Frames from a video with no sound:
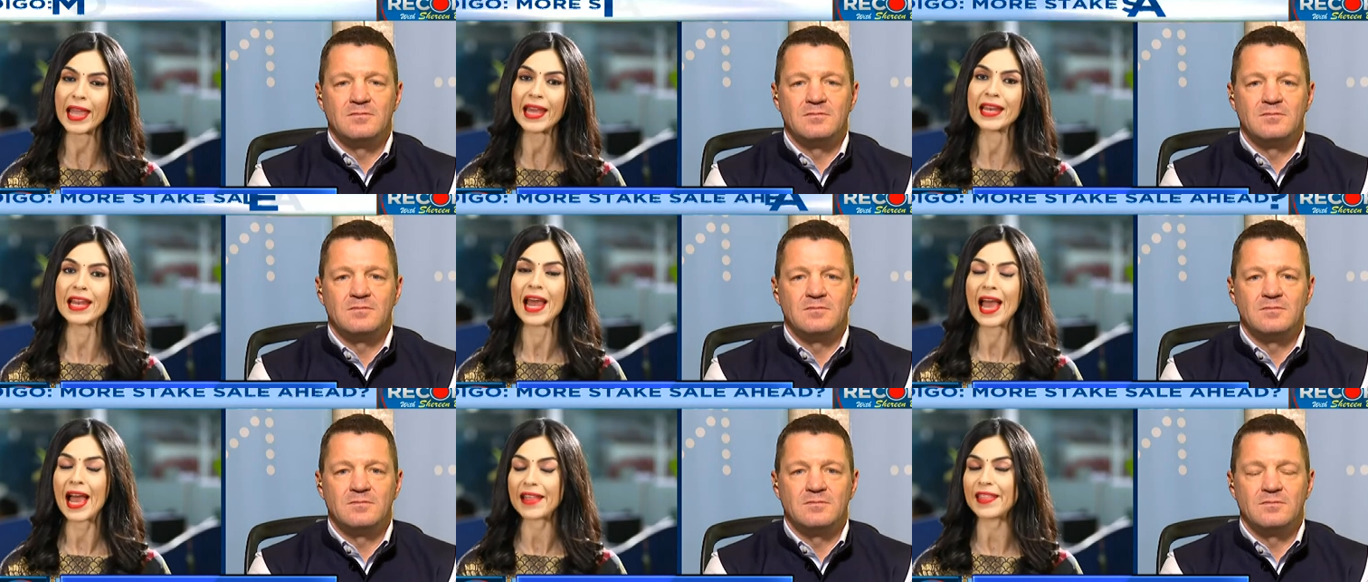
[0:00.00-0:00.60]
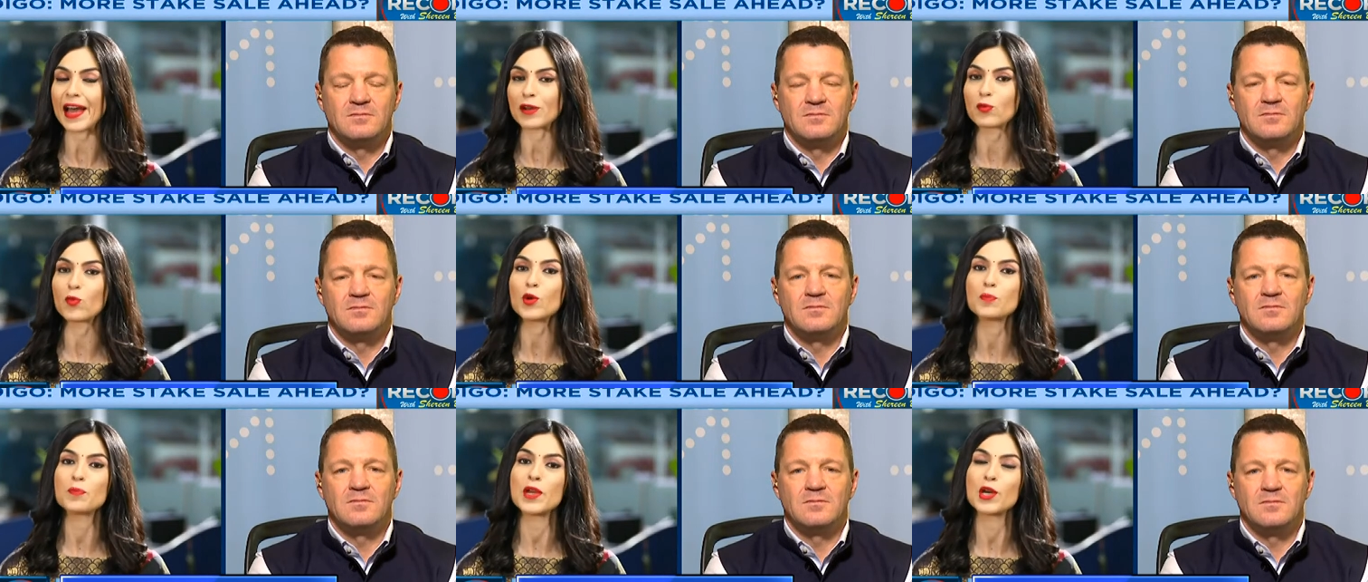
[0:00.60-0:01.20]
Speaker 1: in that
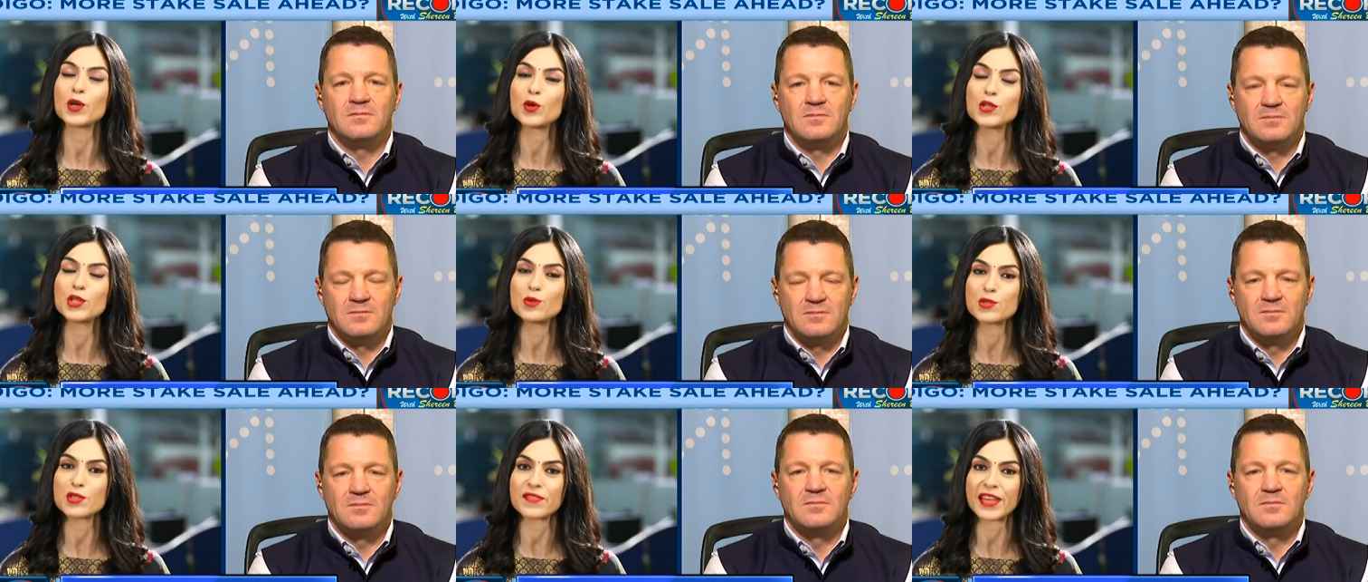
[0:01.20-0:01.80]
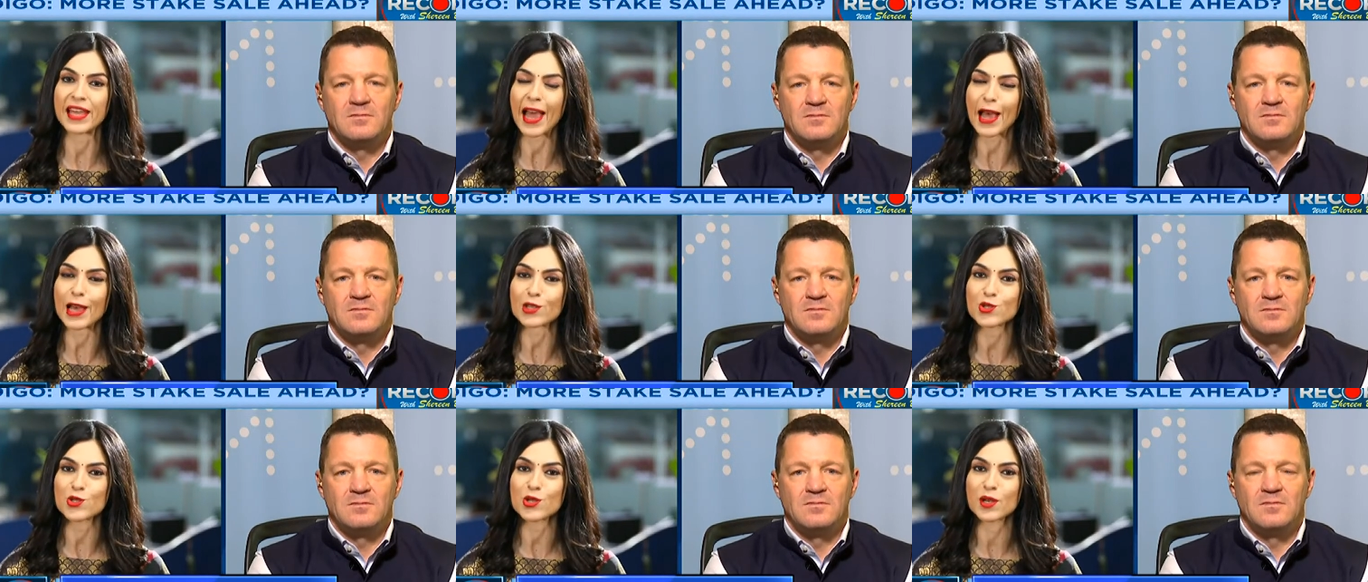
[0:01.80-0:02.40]
would be a good use of the
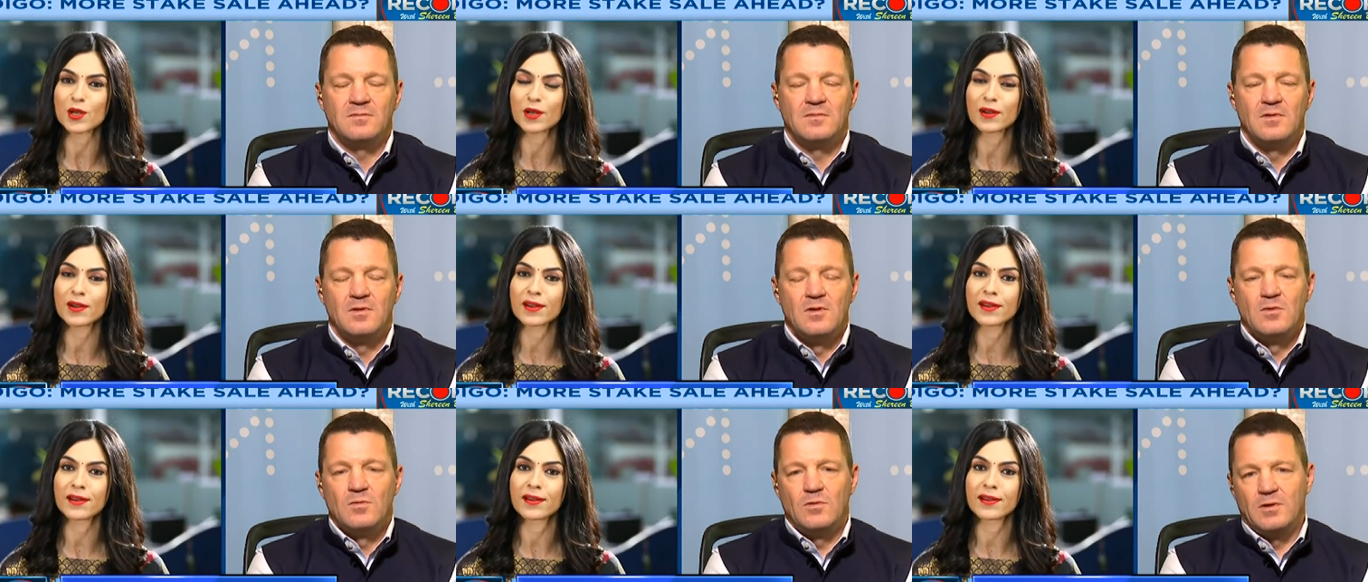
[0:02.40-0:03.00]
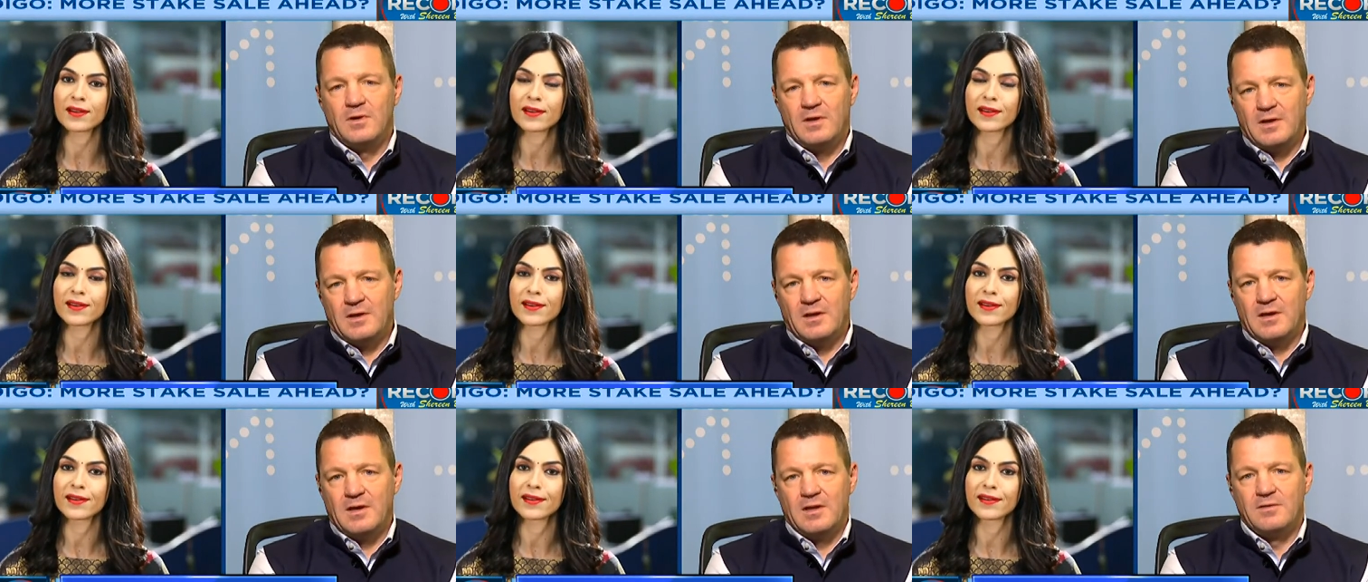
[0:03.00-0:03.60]
cash?
Speaker 2: Well,
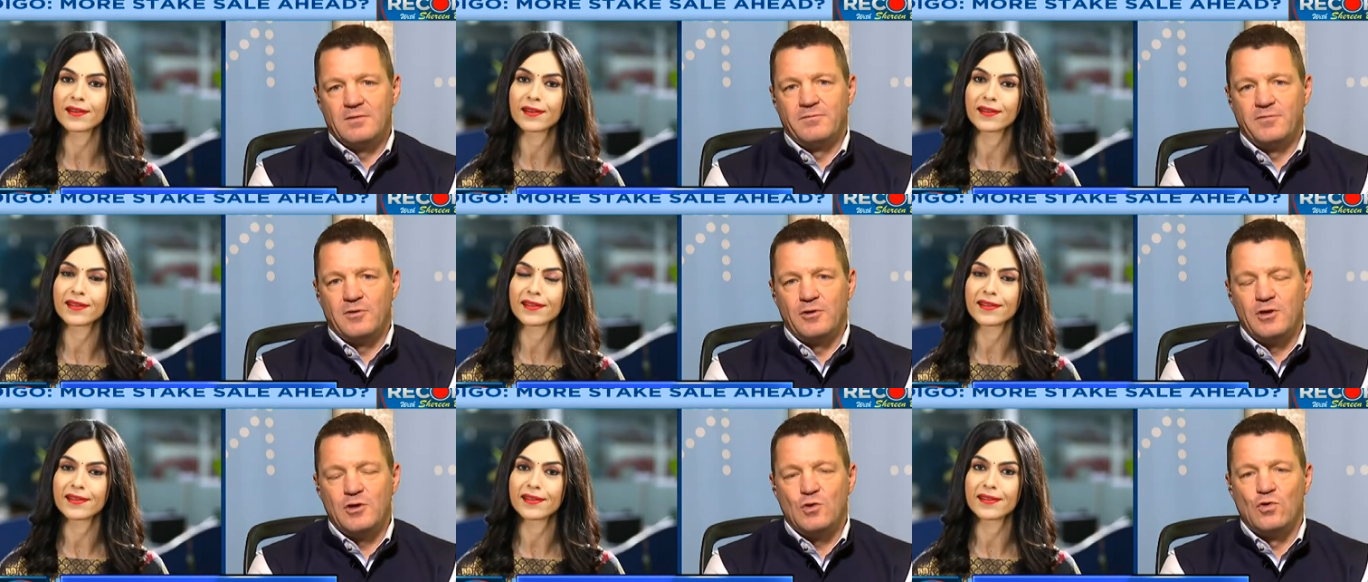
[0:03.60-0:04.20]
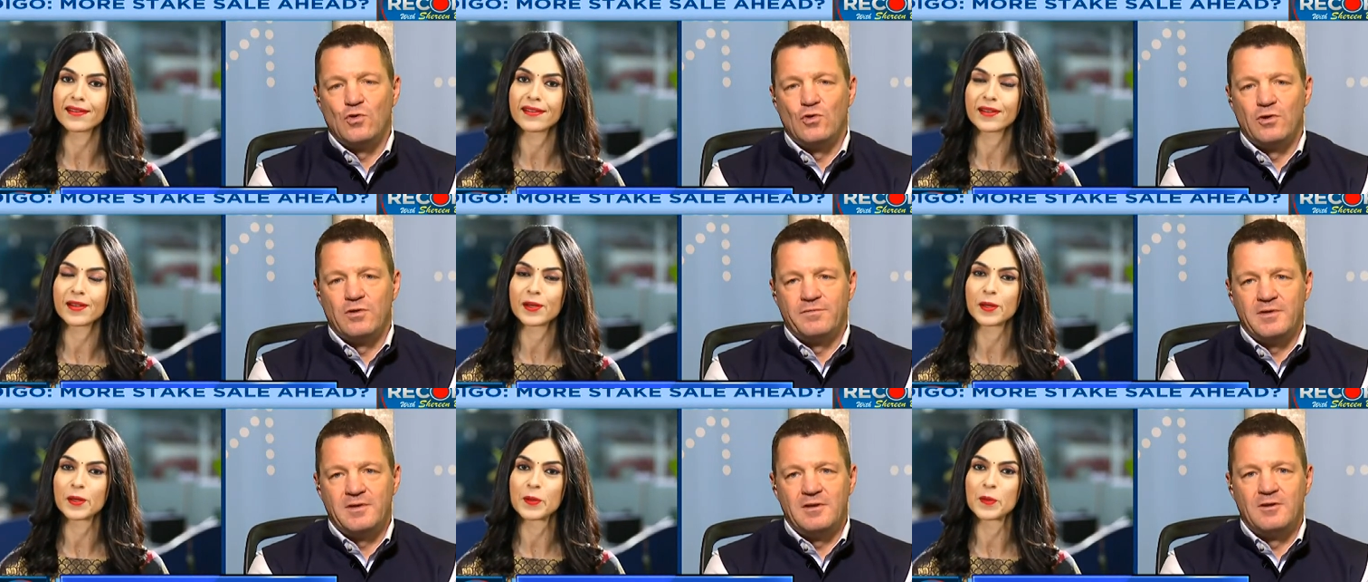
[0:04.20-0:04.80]
again, the very core
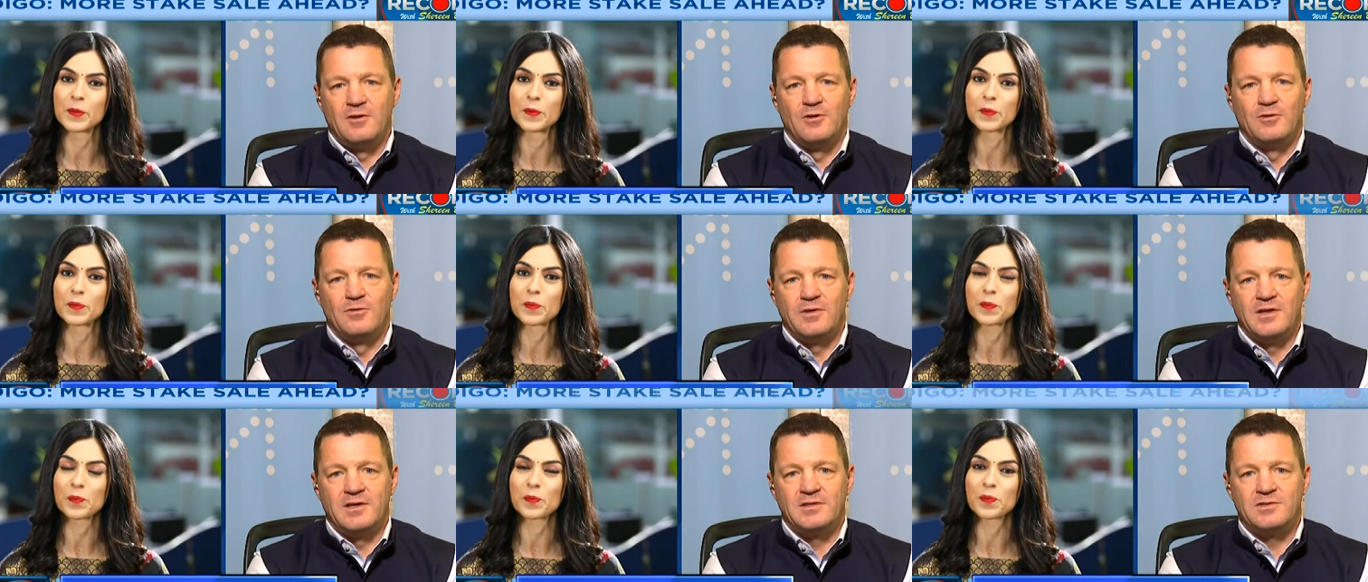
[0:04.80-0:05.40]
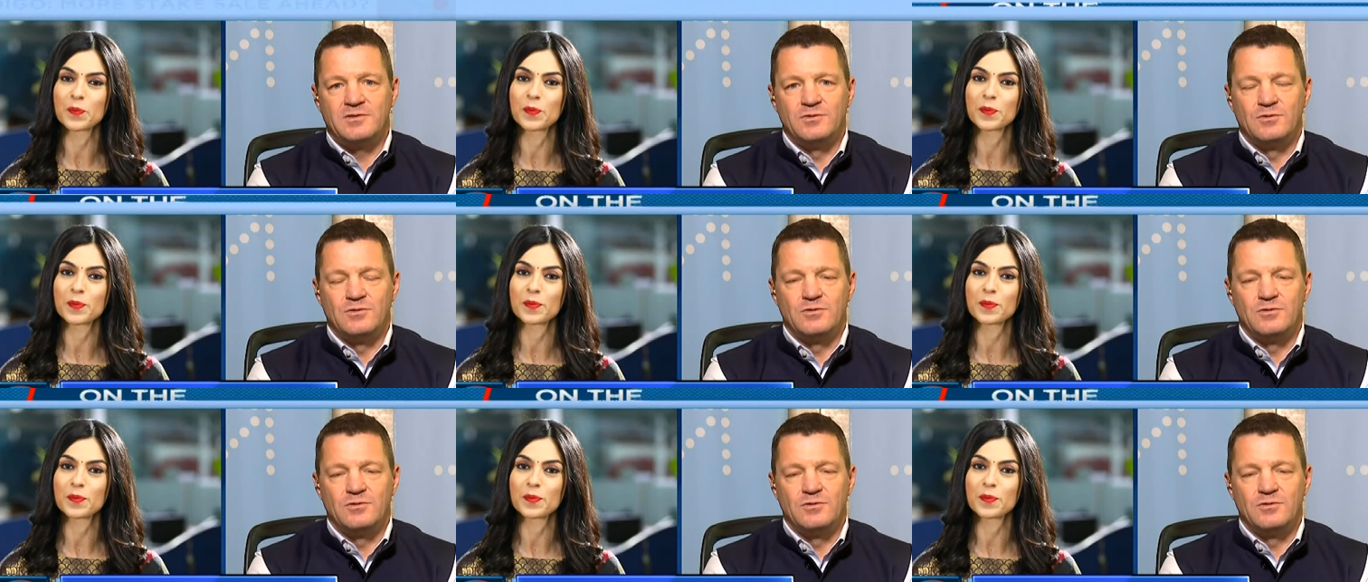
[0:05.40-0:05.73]
of Indigo is to